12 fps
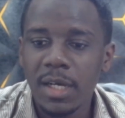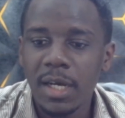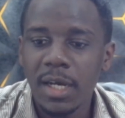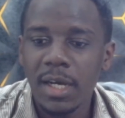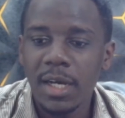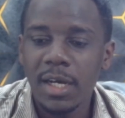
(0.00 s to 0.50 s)

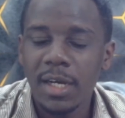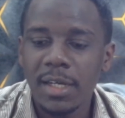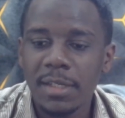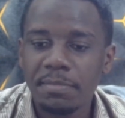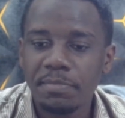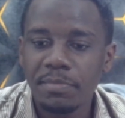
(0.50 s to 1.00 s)

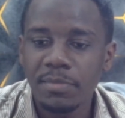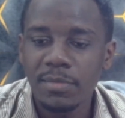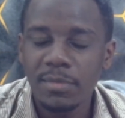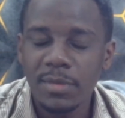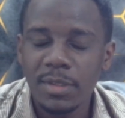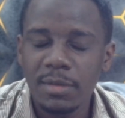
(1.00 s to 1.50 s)

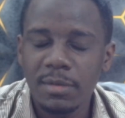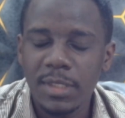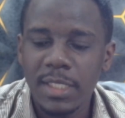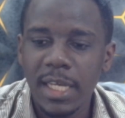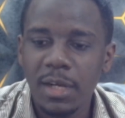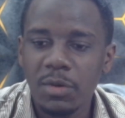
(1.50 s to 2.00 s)

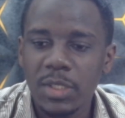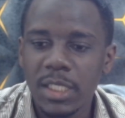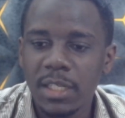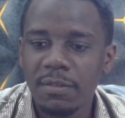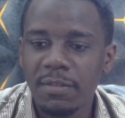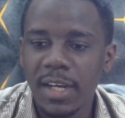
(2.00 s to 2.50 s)
Thiago
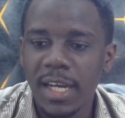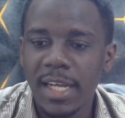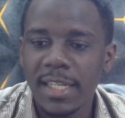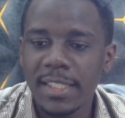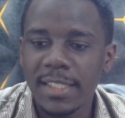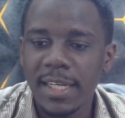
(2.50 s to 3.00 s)
Silva
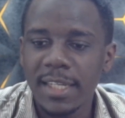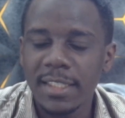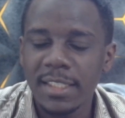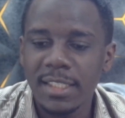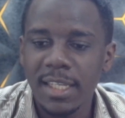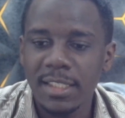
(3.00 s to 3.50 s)
and
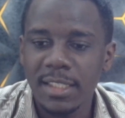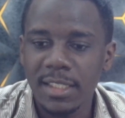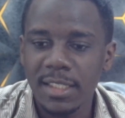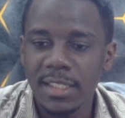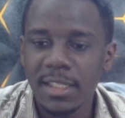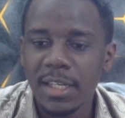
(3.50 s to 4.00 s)
De
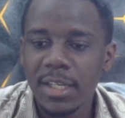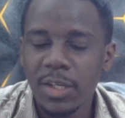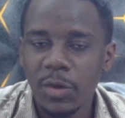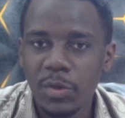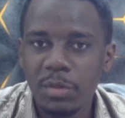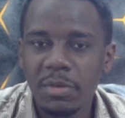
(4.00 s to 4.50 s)
Sassi
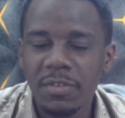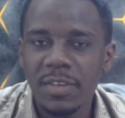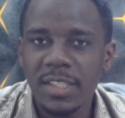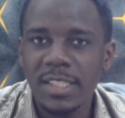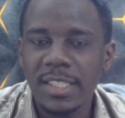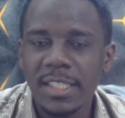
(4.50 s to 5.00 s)
will be
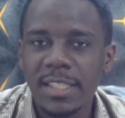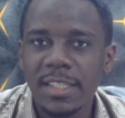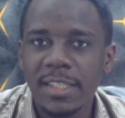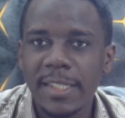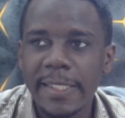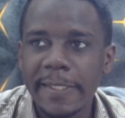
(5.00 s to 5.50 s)

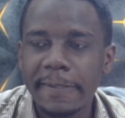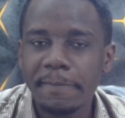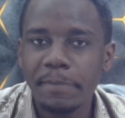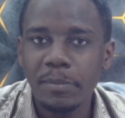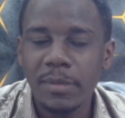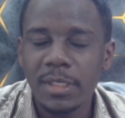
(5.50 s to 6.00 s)
facing
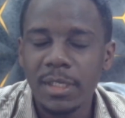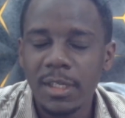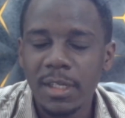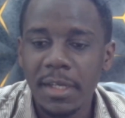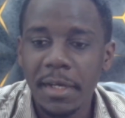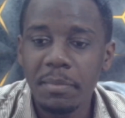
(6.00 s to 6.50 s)

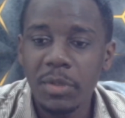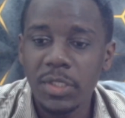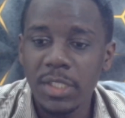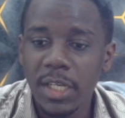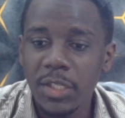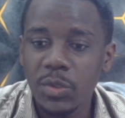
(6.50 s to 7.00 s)
Gabriel
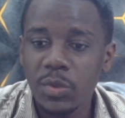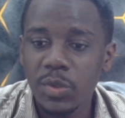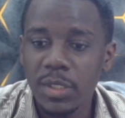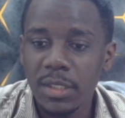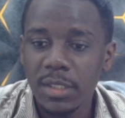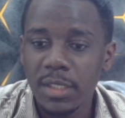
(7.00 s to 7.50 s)

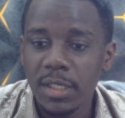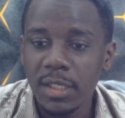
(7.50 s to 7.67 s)
Jesus.